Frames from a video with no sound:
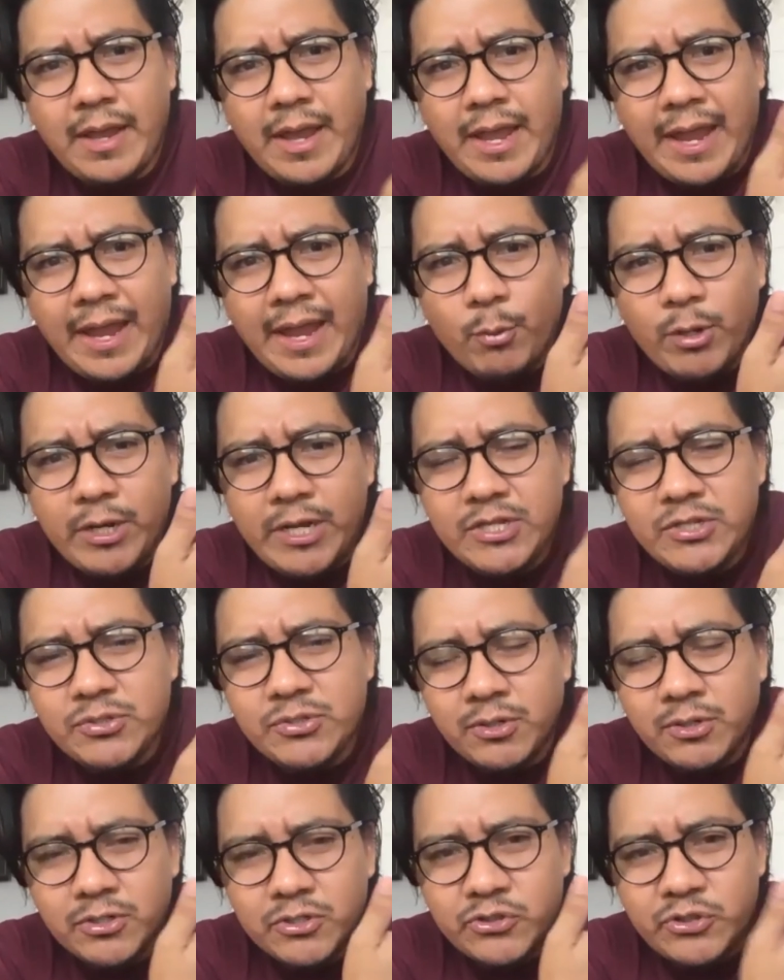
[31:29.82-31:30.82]
And we need
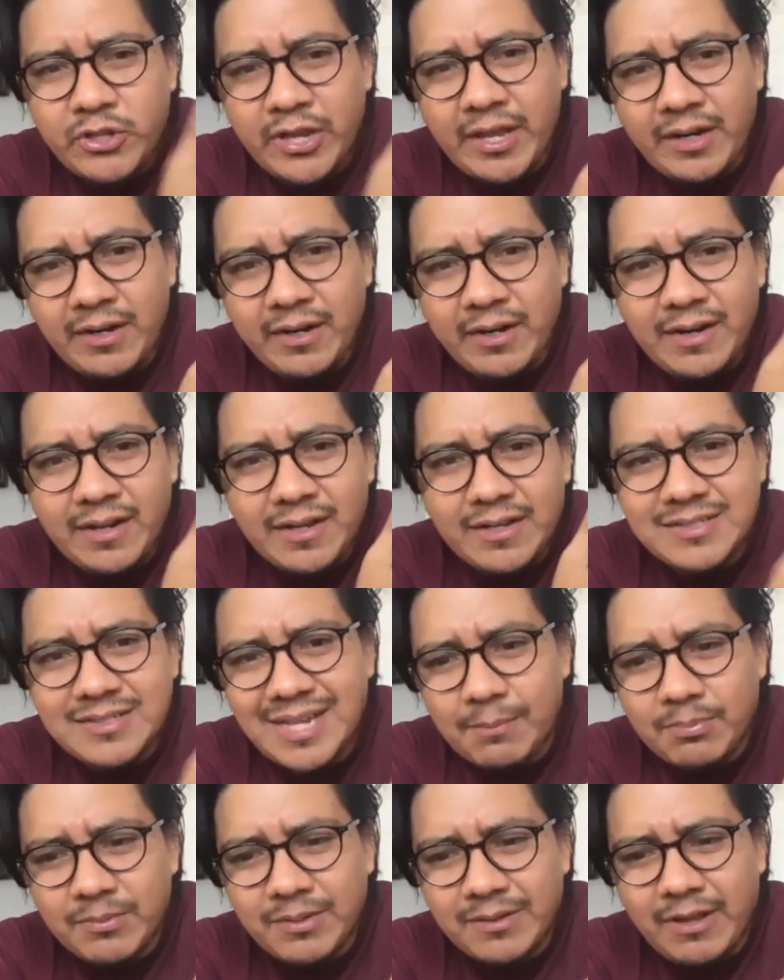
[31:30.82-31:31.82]
to understand and
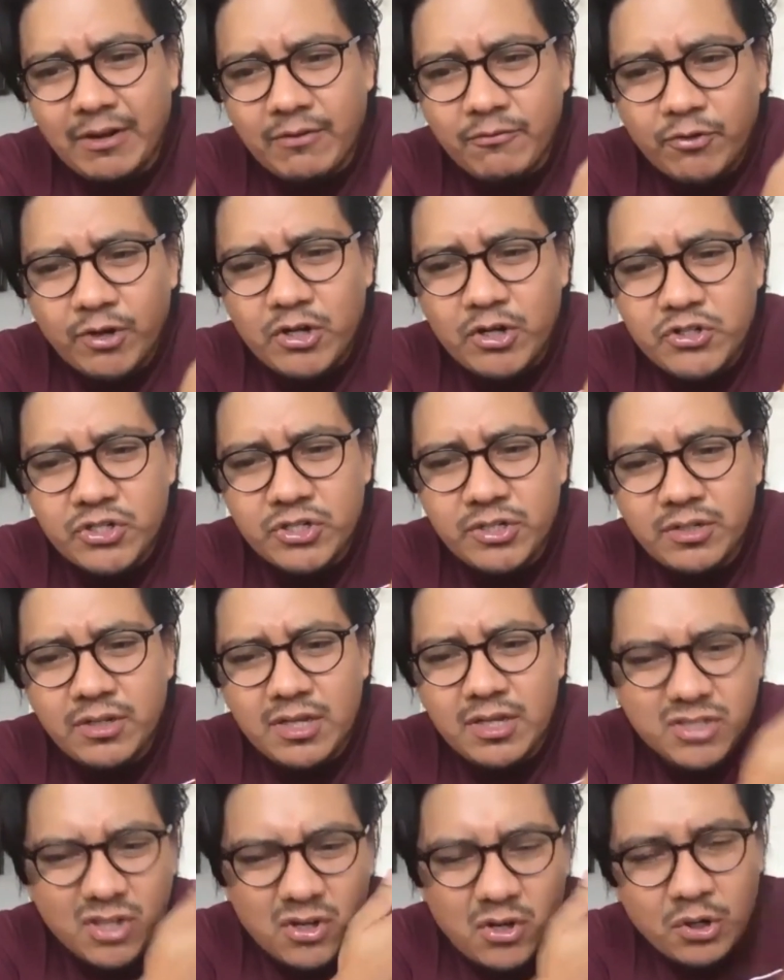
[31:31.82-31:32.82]
accept that friction
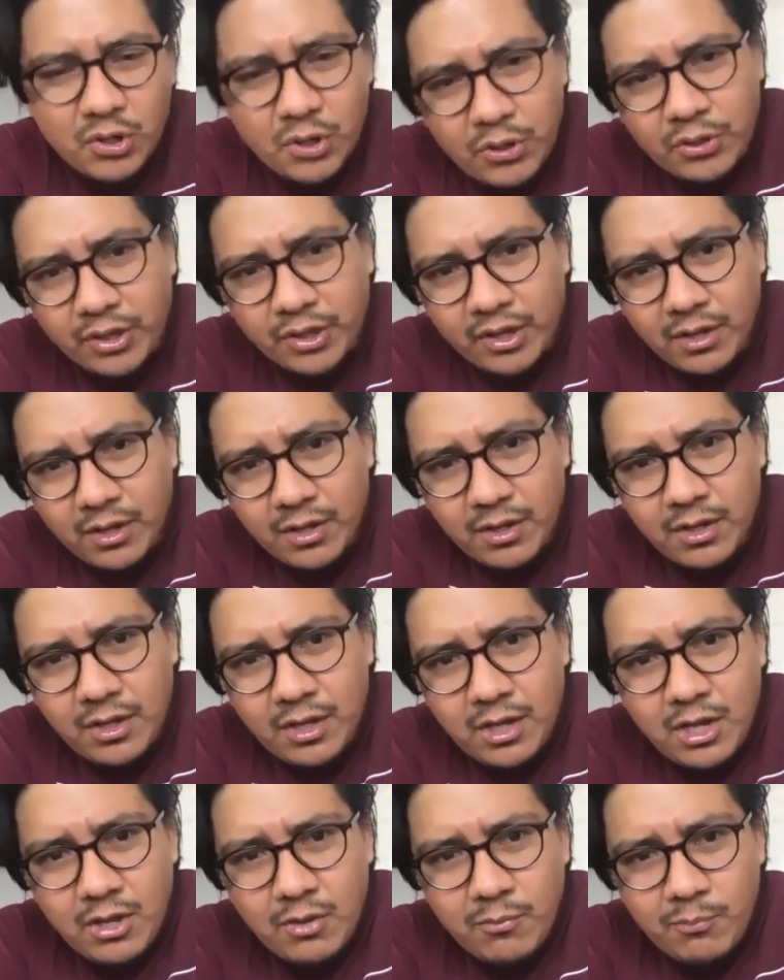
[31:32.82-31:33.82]
is a good thing
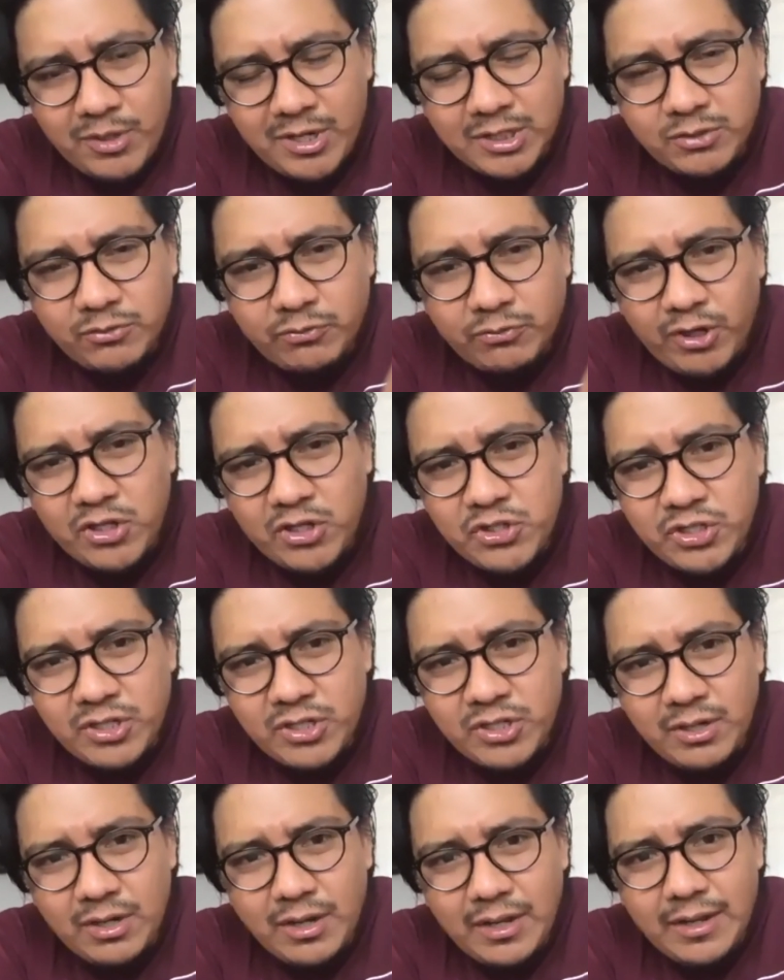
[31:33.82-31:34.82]
because
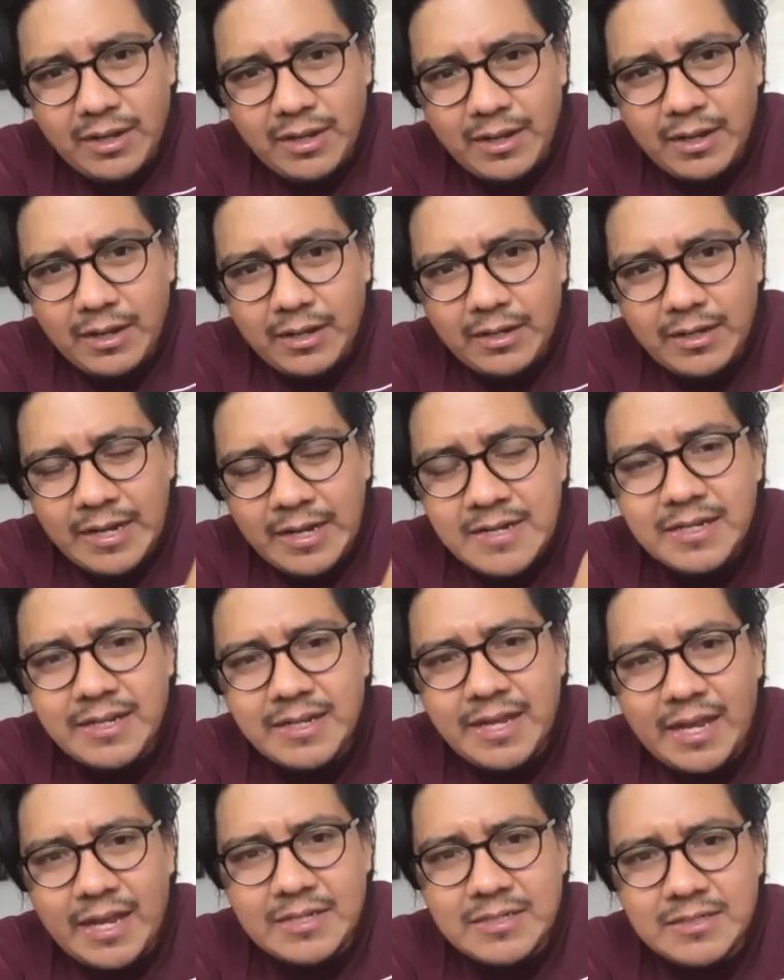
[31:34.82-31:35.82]
friction
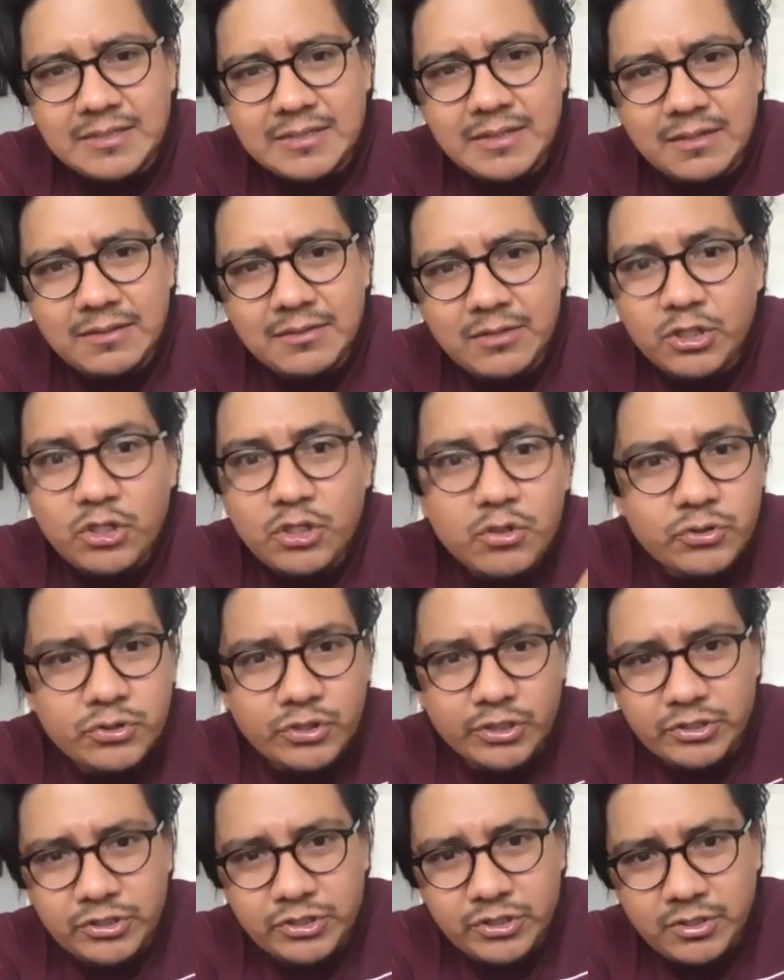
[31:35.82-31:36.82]
indicates the
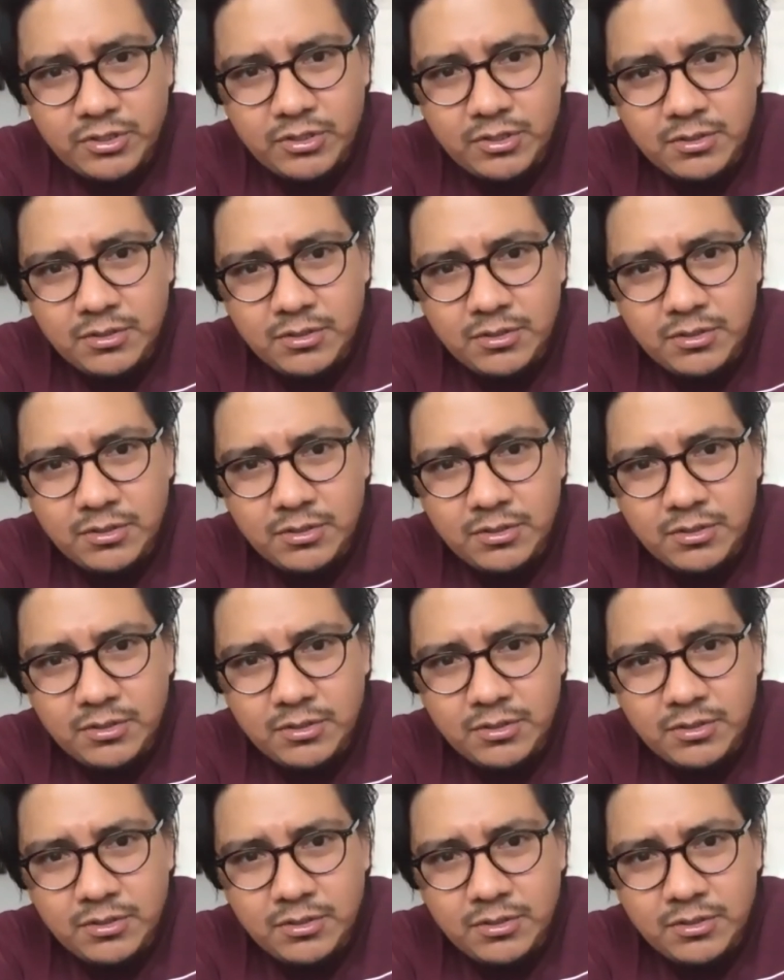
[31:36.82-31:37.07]
usage.